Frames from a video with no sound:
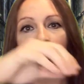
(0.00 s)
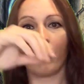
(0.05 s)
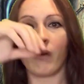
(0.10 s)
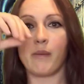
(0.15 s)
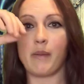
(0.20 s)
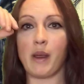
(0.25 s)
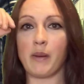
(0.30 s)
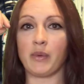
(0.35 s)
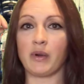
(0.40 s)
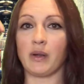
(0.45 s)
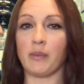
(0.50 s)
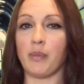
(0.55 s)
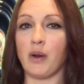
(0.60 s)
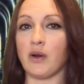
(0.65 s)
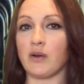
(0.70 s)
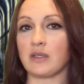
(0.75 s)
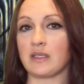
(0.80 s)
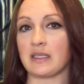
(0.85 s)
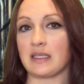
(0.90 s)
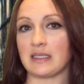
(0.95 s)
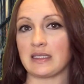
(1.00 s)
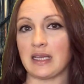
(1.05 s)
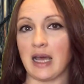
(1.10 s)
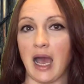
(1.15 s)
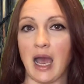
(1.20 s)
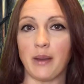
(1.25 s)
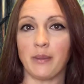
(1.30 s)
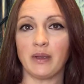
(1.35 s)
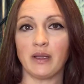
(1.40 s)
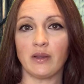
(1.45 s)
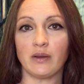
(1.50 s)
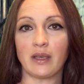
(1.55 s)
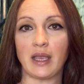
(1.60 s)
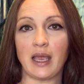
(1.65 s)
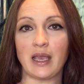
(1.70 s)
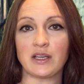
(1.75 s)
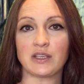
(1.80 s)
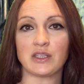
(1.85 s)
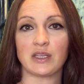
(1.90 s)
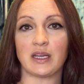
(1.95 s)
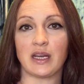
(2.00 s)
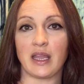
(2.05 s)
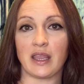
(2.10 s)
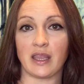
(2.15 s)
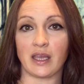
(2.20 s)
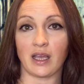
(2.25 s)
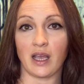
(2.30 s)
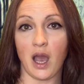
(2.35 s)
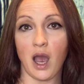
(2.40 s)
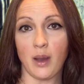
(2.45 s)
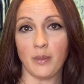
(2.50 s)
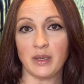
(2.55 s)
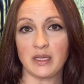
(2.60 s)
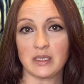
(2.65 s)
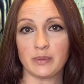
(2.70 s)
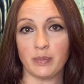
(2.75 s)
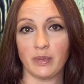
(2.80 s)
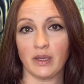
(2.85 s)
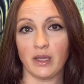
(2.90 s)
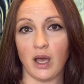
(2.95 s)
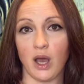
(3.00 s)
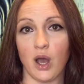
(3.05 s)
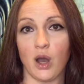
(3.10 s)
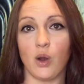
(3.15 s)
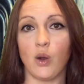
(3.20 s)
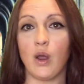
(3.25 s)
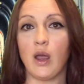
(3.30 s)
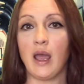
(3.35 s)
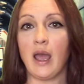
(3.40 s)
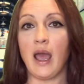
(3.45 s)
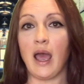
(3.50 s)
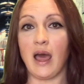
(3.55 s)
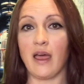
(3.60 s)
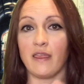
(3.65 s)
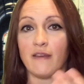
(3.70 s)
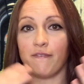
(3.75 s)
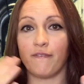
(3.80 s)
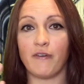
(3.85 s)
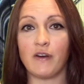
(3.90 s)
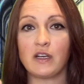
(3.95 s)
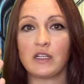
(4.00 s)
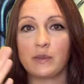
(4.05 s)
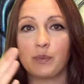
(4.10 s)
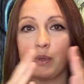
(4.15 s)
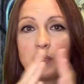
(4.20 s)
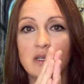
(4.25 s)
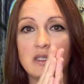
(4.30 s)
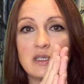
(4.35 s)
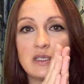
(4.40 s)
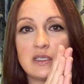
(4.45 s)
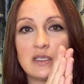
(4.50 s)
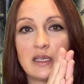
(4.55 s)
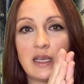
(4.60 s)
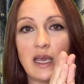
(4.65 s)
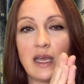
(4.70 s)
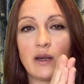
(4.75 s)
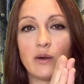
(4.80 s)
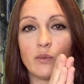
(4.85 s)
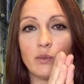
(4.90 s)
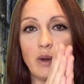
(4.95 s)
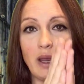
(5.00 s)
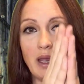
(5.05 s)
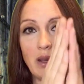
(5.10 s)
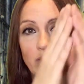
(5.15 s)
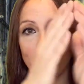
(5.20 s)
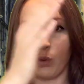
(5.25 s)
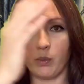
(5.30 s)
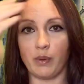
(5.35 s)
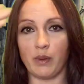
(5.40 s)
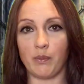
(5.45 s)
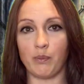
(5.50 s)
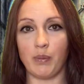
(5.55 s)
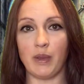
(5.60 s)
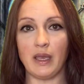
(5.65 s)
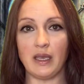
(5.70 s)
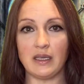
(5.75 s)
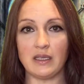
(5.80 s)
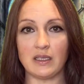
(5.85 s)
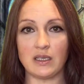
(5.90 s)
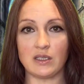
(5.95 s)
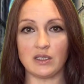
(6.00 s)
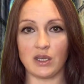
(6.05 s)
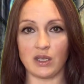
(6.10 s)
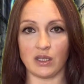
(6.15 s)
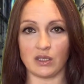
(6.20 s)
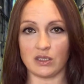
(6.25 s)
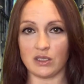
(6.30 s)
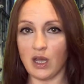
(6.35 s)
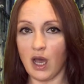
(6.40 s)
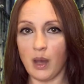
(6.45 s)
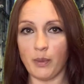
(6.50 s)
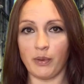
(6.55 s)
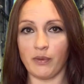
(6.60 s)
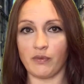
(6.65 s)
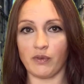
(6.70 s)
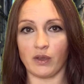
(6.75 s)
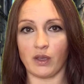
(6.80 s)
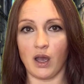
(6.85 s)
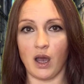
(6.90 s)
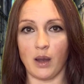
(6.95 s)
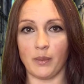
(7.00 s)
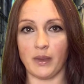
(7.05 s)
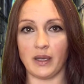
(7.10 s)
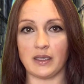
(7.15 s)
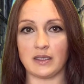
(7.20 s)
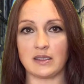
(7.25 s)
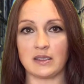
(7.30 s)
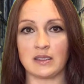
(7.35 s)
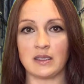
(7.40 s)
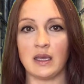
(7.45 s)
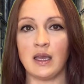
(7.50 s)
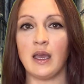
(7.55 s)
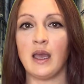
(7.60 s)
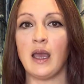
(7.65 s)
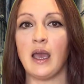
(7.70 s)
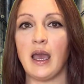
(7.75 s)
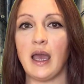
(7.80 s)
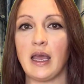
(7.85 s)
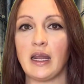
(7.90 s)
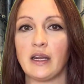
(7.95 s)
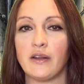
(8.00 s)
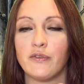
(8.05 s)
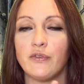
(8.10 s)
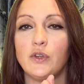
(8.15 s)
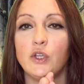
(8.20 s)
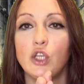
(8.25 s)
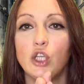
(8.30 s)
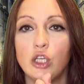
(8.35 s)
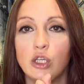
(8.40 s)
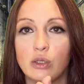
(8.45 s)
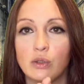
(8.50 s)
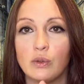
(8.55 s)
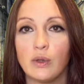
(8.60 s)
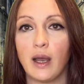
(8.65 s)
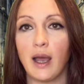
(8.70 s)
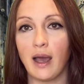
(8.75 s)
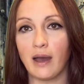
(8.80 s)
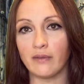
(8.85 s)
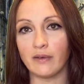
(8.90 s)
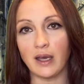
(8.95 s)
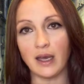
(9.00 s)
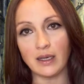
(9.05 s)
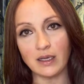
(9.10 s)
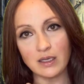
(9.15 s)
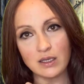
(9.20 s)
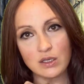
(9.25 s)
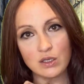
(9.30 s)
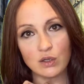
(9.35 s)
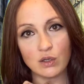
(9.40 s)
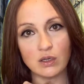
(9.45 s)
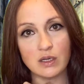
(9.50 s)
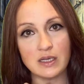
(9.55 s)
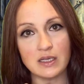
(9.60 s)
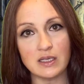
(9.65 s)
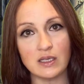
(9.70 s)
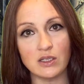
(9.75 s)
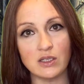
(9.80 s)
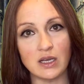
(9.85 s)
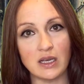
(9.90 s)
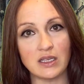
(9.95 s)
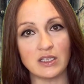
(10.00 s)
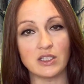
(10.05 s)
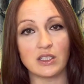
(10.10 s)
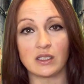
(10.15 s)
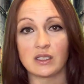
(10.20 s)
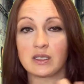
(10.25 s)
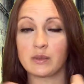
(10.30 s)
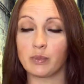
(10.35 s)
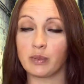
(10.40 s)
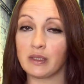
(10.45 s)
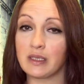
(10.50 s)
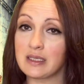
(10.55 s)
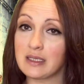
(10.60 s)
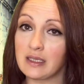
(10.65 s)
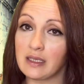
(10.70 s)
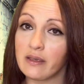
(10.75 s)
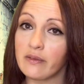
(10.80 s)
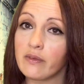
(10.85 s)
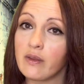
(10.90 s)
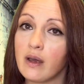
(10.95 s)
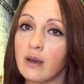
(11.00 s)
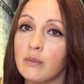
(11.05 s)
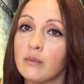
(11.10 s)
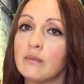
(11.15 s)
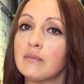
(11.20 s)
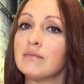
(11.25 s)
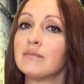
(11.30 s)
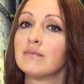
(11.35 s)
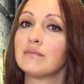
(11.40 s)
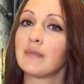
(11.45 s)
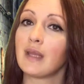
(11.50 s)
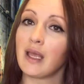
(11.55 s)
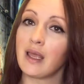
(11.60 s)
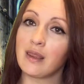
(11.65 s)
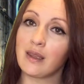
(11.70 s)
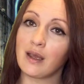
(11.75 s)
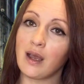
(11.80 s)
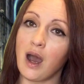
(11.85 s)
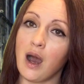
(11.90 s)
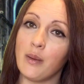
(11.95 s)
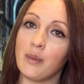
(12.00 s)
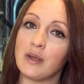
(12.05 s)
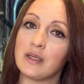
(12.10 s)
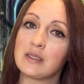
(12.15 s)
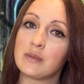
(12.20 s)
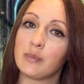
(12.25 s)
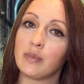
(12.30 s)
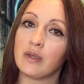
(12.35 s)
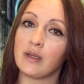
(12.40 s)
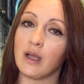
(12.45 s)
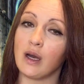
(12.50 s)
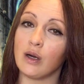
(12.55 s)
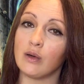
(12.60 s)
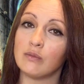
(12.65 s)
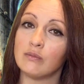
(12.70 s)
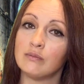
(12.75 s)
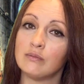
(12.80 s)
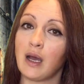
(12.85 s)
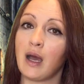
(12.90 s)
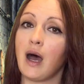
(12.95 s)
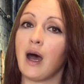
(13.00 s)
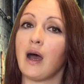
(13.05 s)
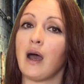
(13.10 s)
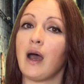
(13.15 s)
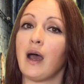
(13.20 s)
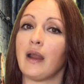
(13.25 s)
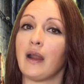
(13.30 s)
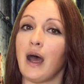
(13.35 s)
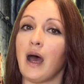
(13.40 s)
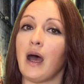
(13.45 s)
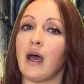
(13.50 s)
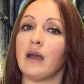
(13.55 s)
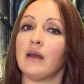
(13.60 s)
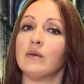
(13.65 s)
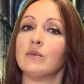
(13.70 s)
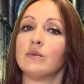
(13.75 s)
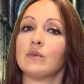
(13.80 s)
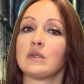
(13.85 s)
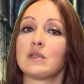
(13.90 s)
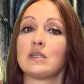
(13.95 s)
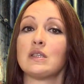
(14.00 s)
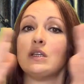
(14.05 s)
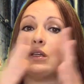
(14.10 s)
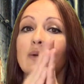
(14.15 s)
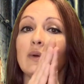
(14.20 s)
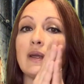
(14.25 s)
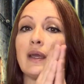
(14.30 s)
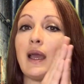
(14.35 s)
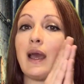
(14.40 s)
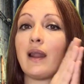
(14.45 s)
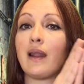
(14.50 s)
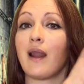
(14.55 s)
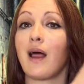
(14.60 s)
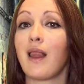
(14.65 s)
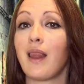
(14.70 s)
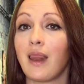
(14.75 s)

remember to post the time and location in the comments below, and the first person to get it right will be pinned to the top of the comments. And if you have any story suggestions, please leave them in the comments below. And I will see you again